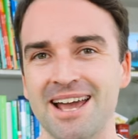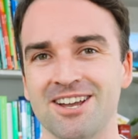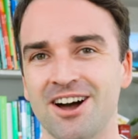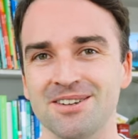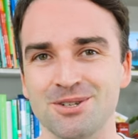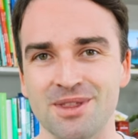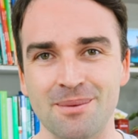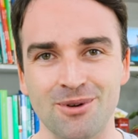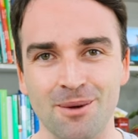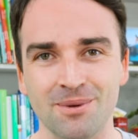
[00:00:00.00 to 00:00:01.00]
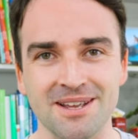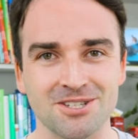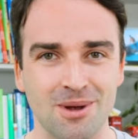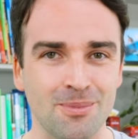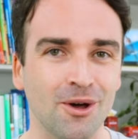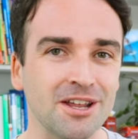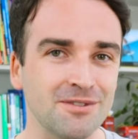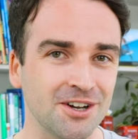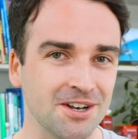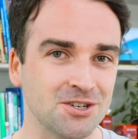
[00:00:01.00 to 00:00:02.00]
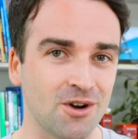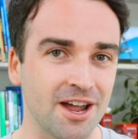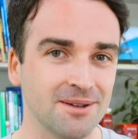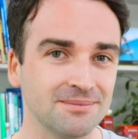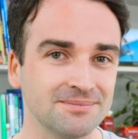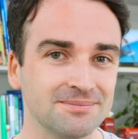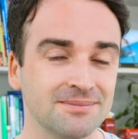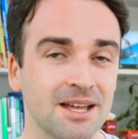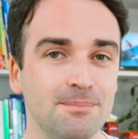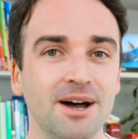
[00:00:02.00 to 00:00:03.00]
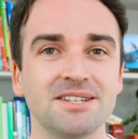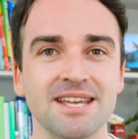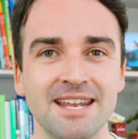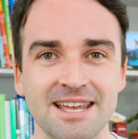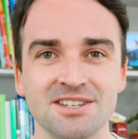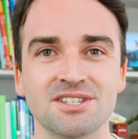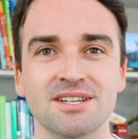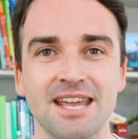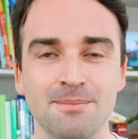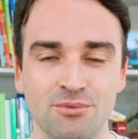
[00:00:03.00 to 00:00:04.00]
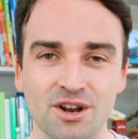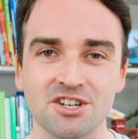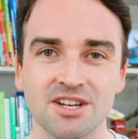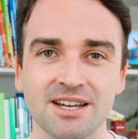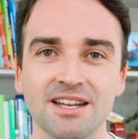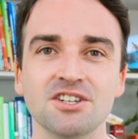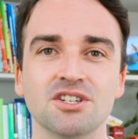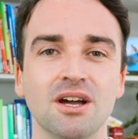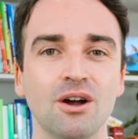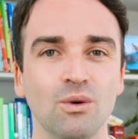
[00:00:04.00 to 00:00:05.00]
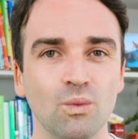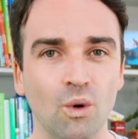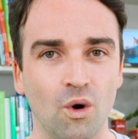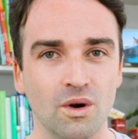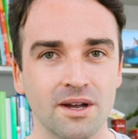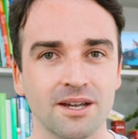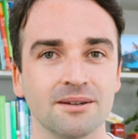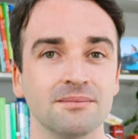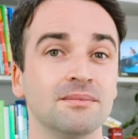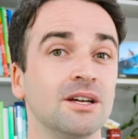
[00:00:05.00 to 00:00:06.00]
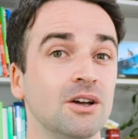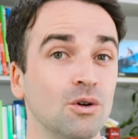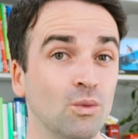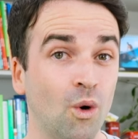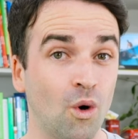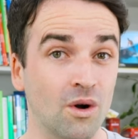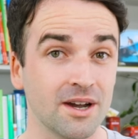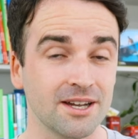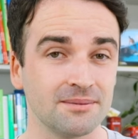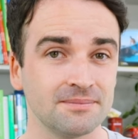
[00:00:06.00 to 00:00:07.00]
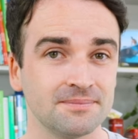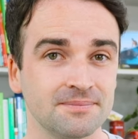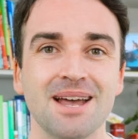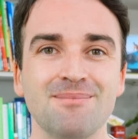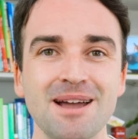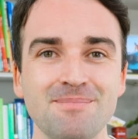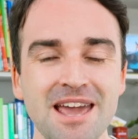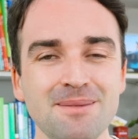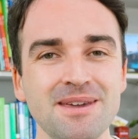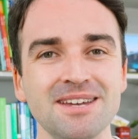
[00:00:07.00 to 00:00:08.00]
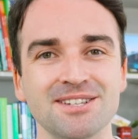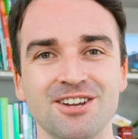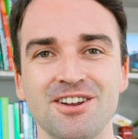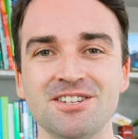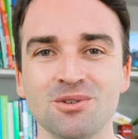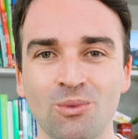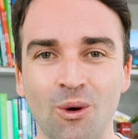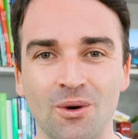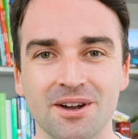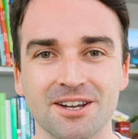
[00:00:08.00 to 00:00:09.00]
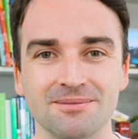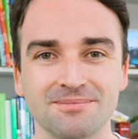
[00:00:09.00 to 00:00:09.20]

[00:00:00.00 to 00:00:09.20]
I can't do that properly, so I'm not even going to try. But it is, in British English, walk. Walk. My baby is learning to walk.